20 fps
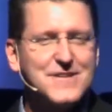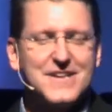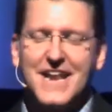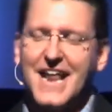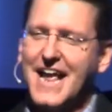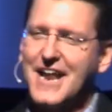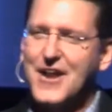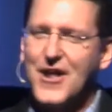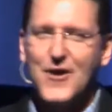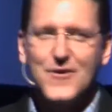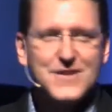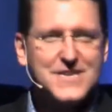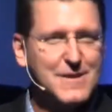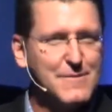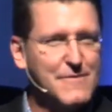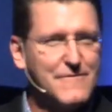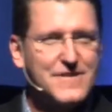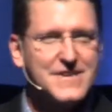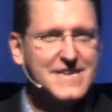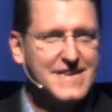And I know some
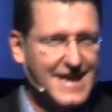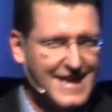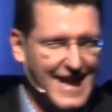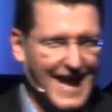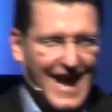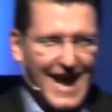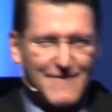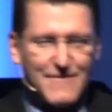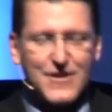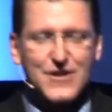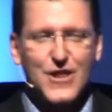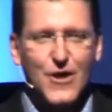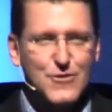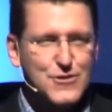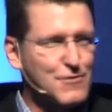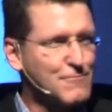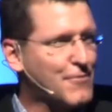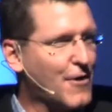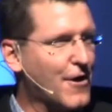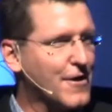of us need to have a
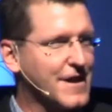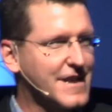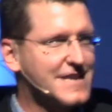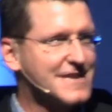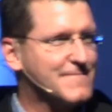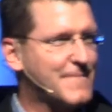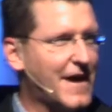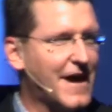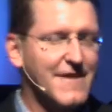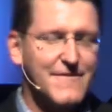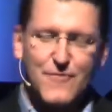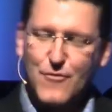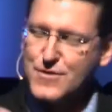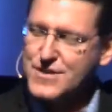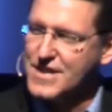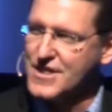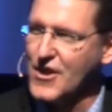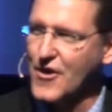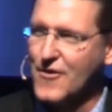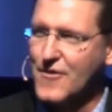closer parking spot. Of course,
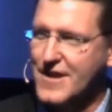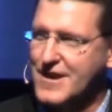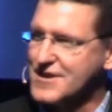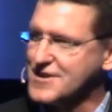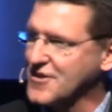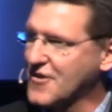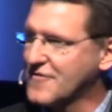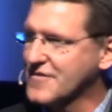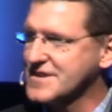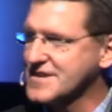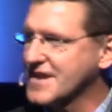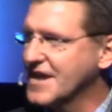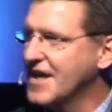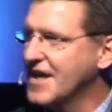in the earlier service,